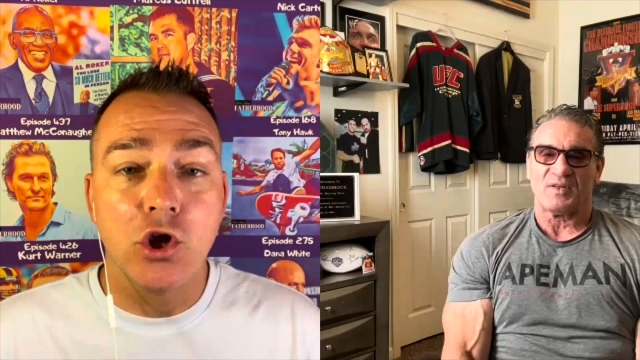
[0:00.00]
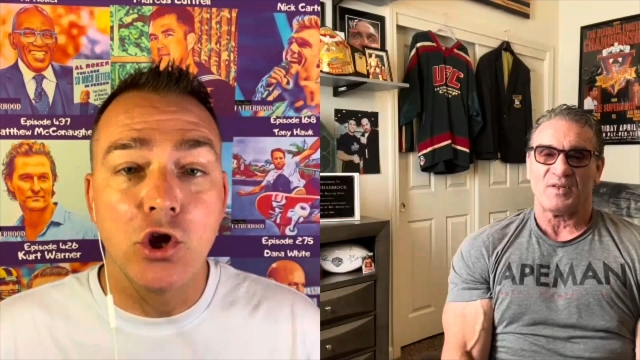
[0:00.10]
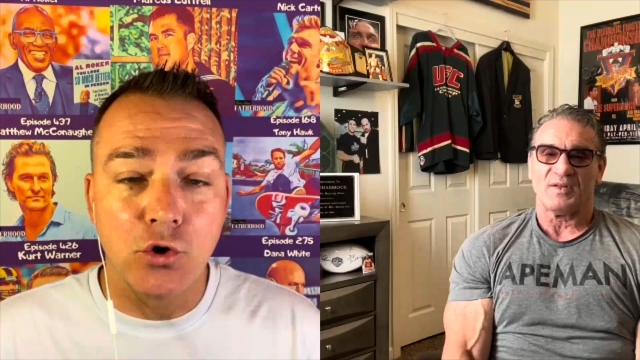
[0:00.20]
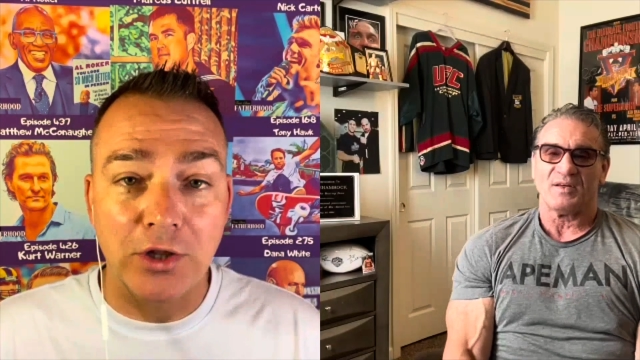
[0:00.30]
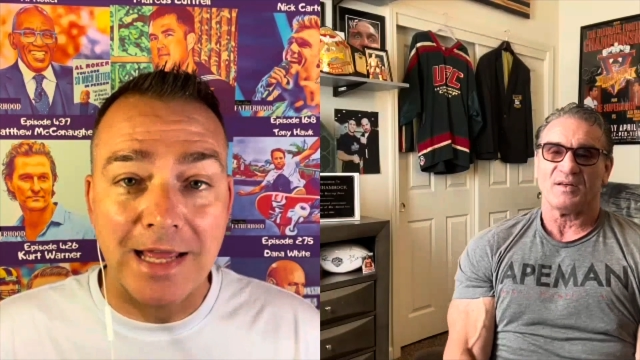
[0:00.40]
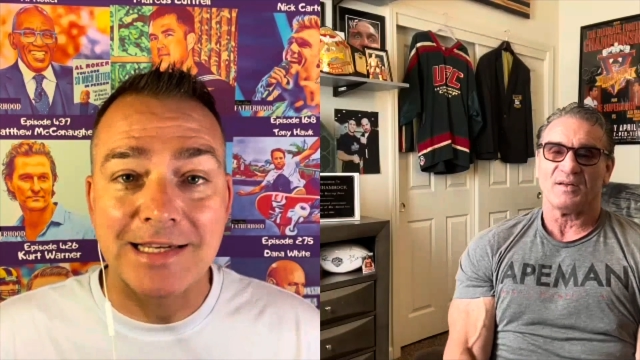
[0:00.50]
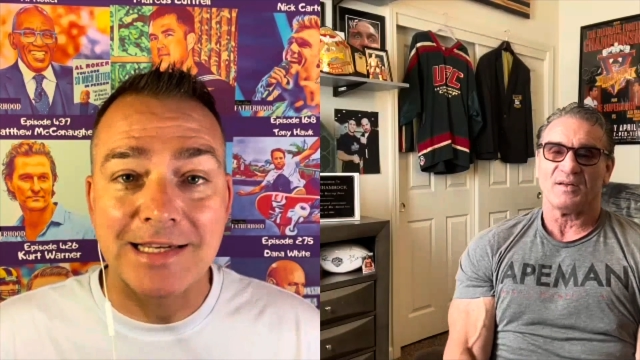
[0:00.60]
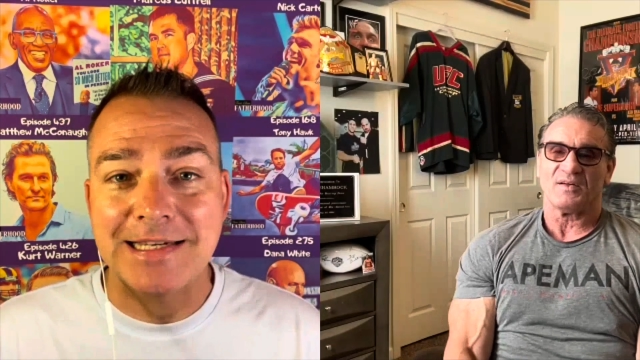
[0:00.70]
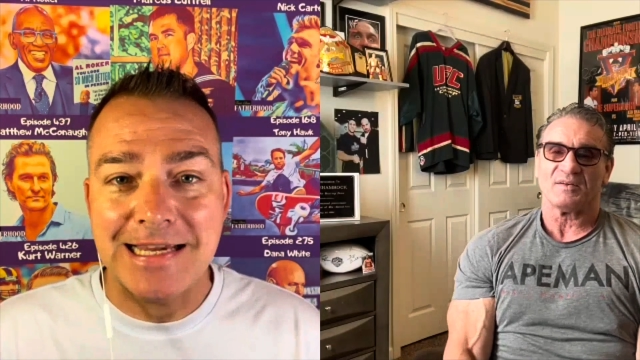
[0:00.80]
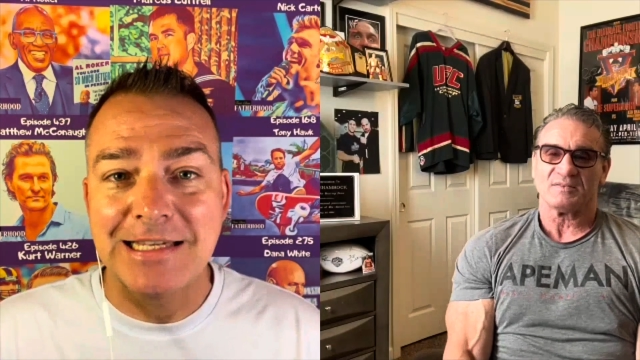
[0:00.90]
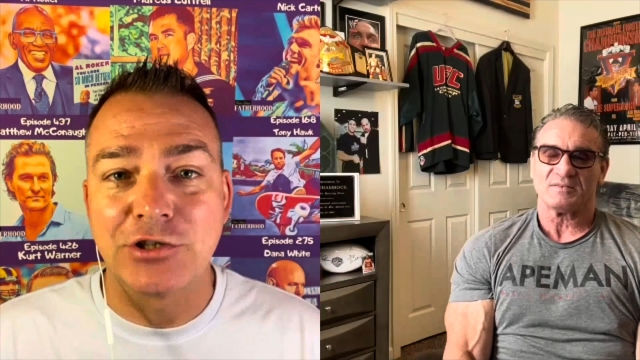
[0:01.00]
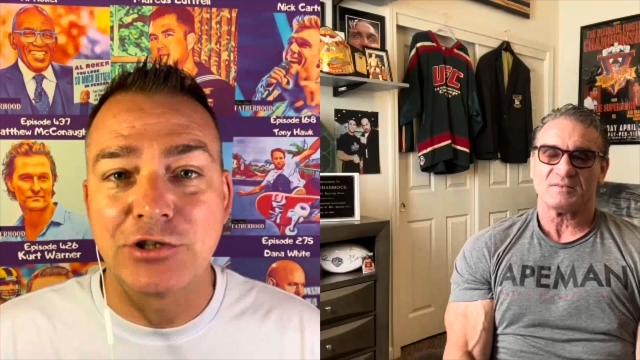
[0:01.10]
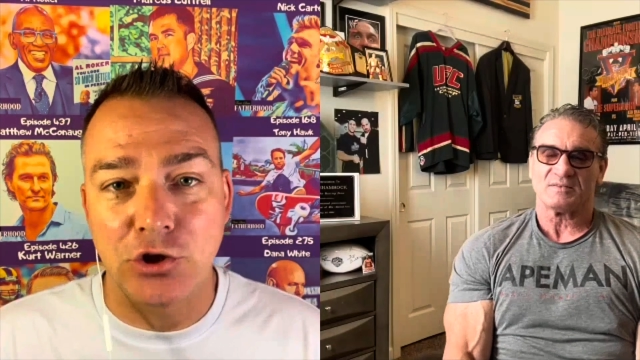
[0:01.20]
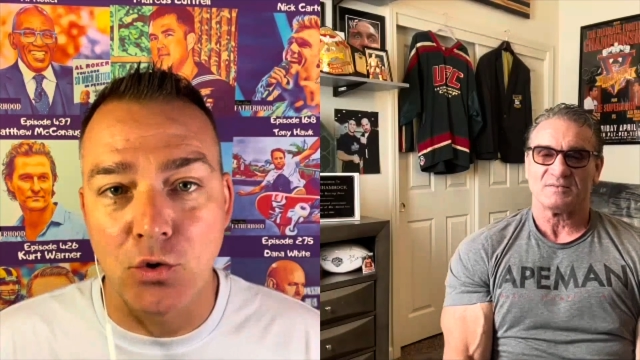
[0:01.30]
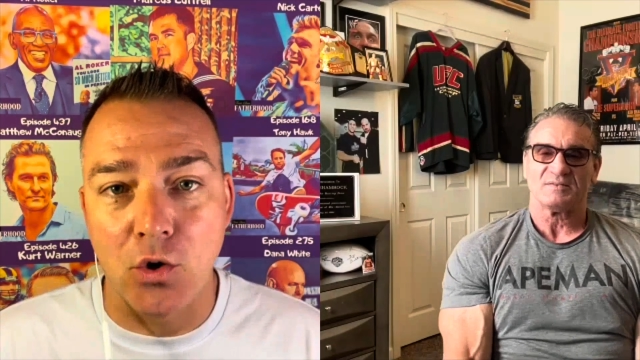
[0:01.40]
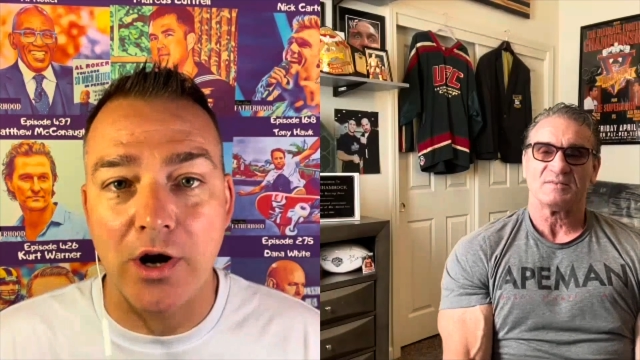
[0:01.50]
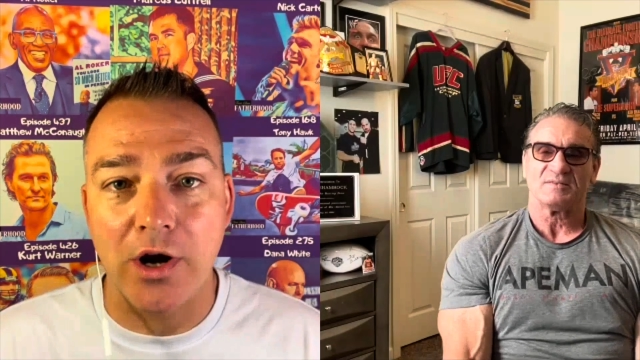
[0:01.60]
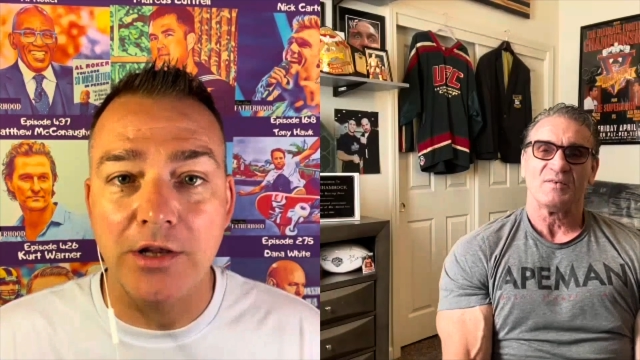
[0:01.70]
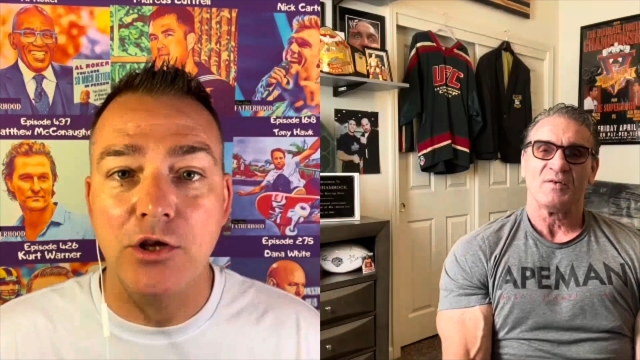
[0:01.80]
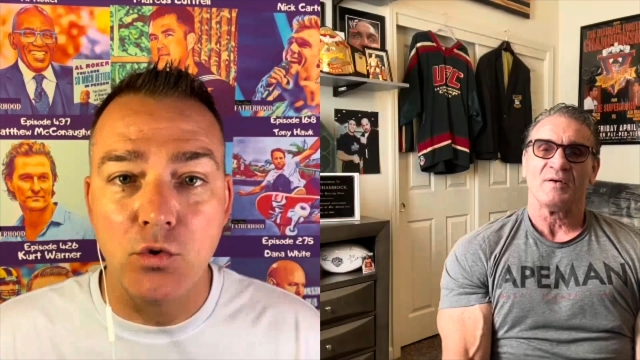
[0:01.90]
Speaker 1: your legacy is secure
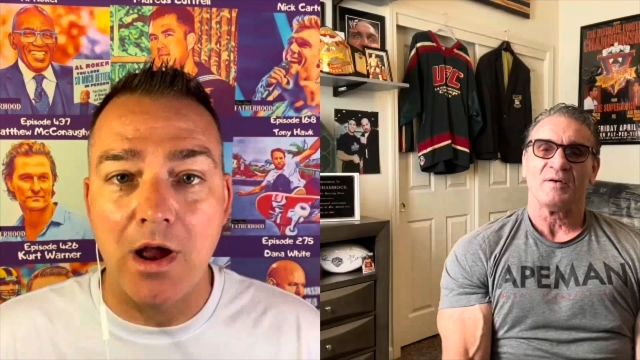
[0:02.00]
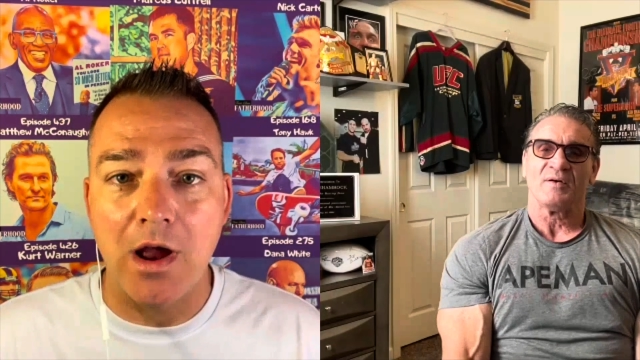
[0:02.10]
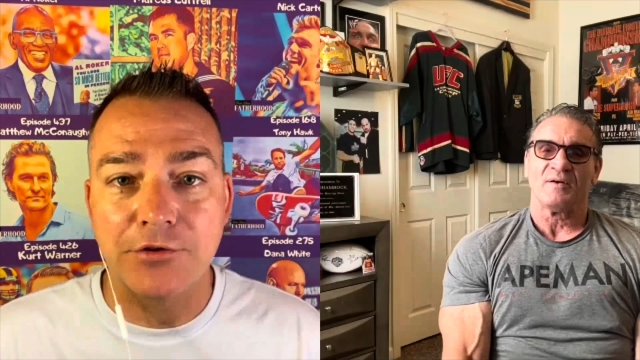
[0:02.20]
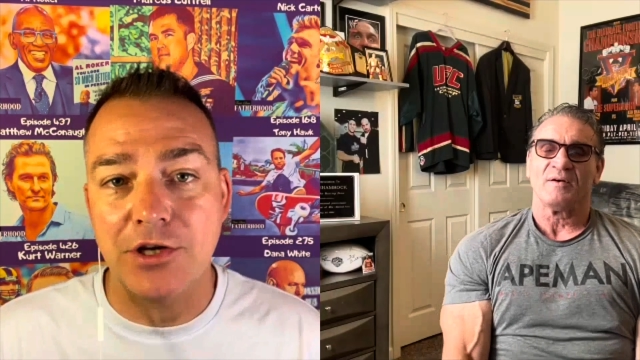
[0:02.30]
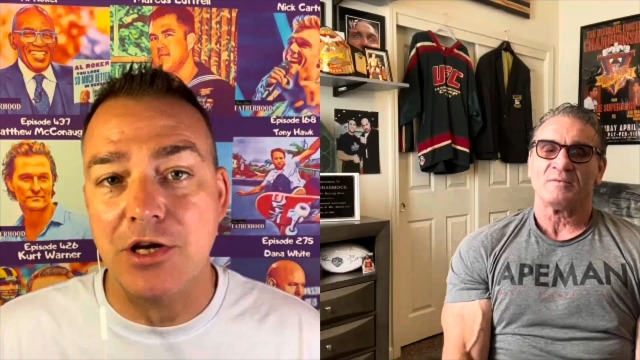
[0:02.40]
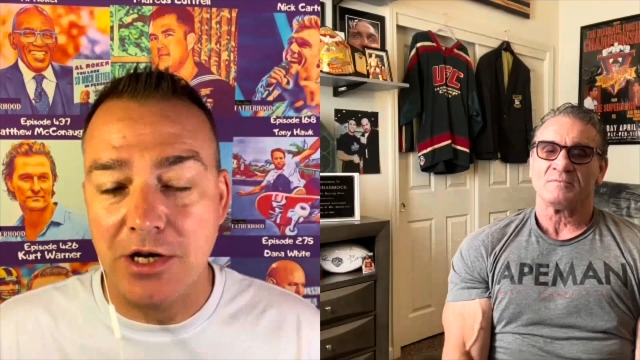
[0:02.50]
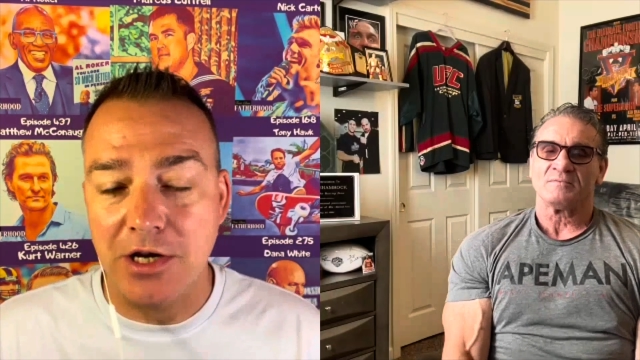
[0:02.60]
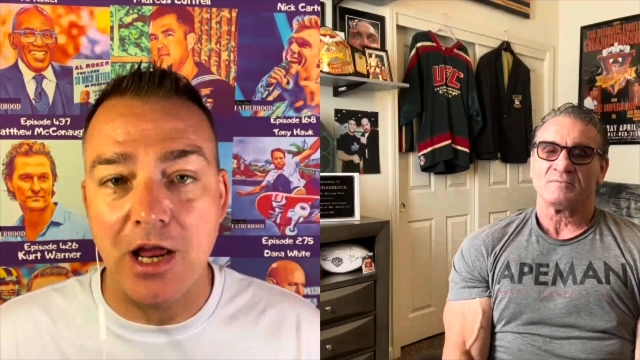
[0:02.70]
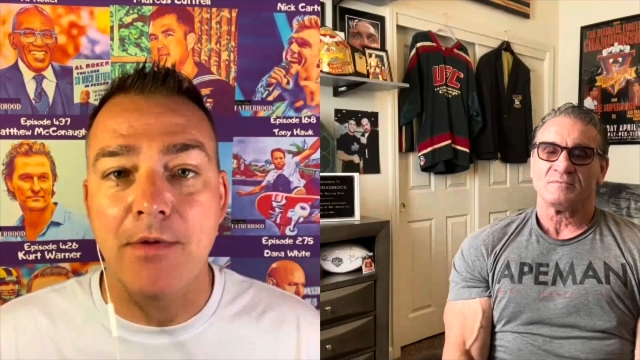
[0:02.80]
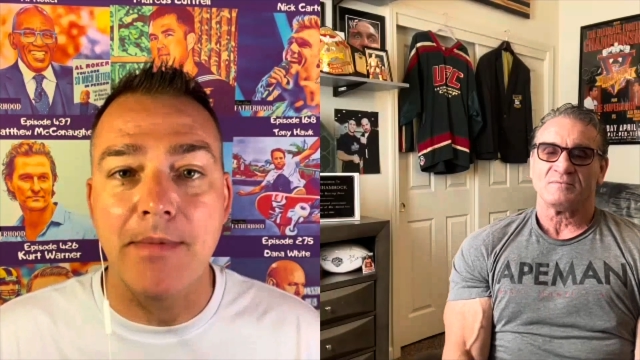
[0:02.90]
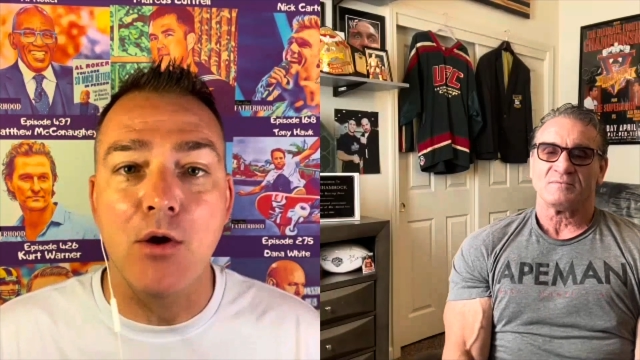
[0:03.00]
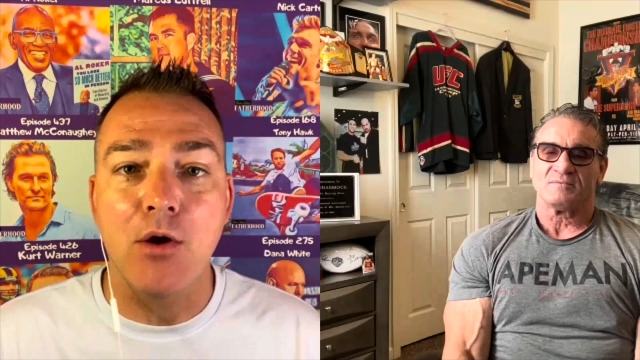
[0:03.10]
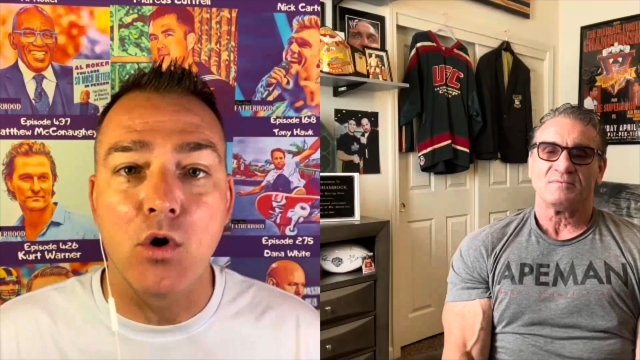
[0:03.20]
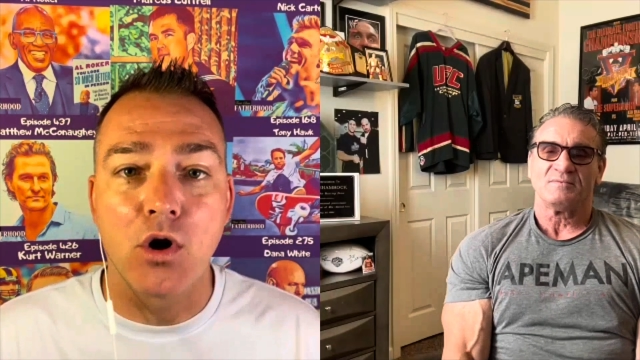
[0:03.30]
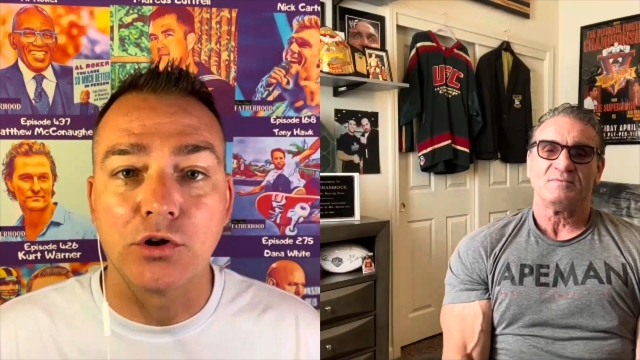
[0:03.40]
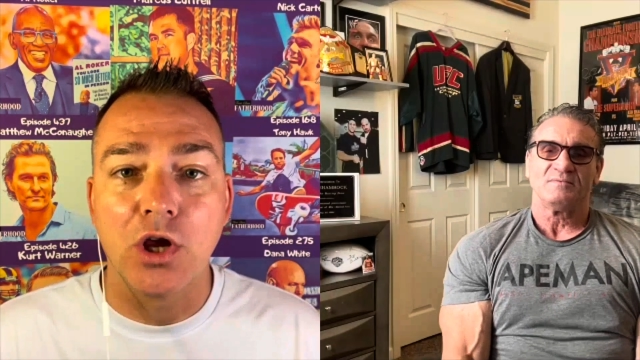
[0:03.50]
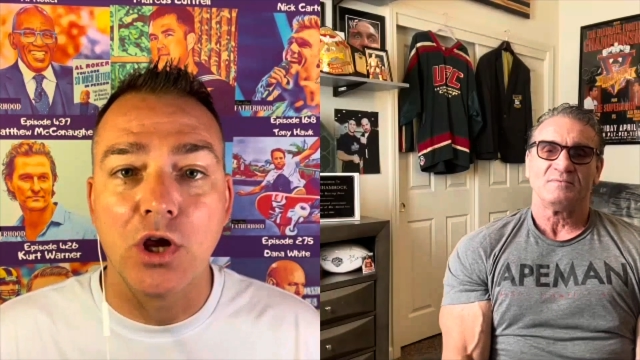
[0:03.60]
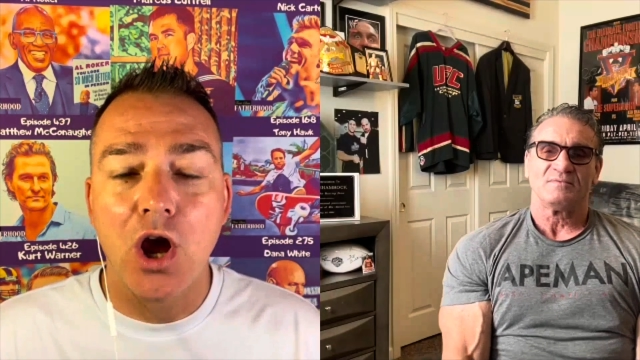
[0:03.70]
in the U F C, in the M M A world.